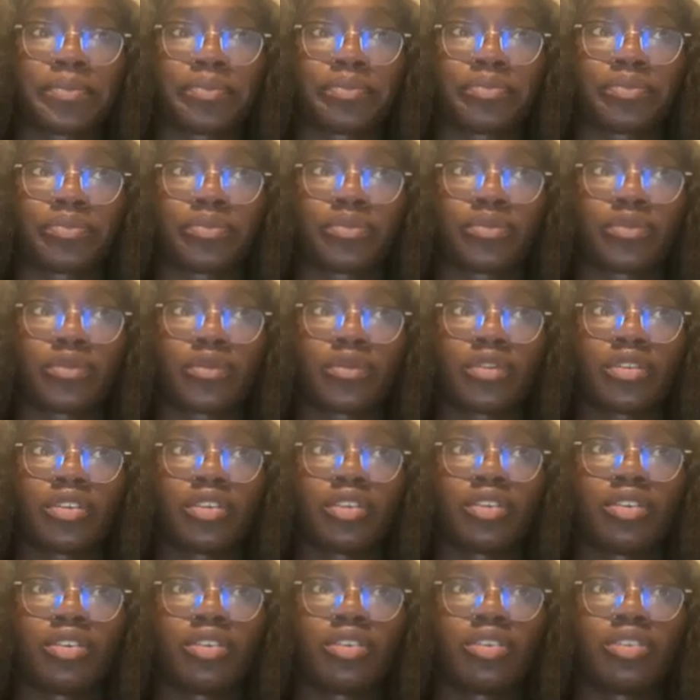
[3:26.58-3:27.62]

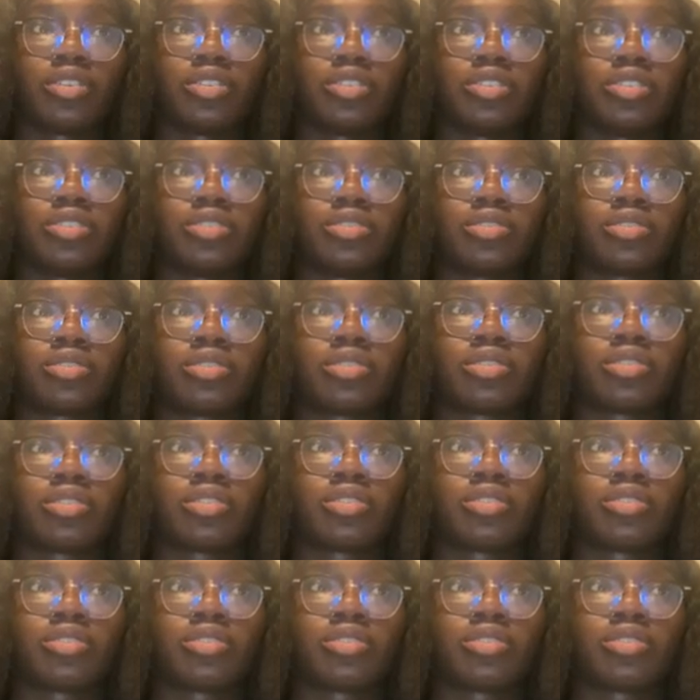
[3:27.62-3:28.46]
(no one is talking)